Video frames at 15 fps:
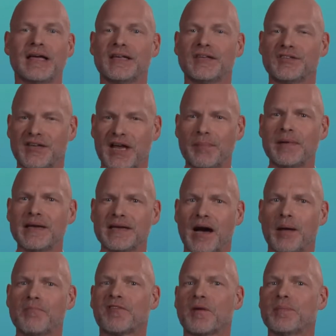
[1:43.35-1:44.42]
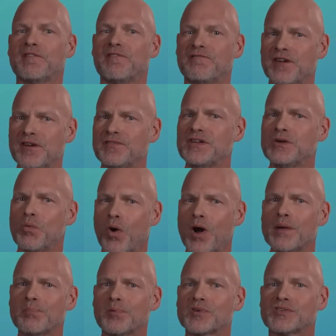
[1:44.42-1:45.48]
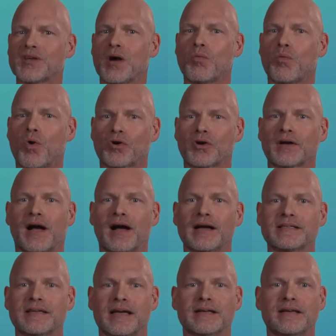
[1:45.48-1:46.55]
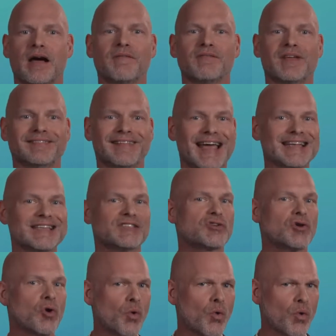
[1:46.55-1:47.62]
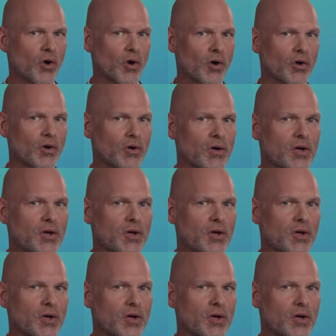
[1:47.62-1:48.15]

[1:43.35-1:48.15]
stepping up from the 51% water content of the lens core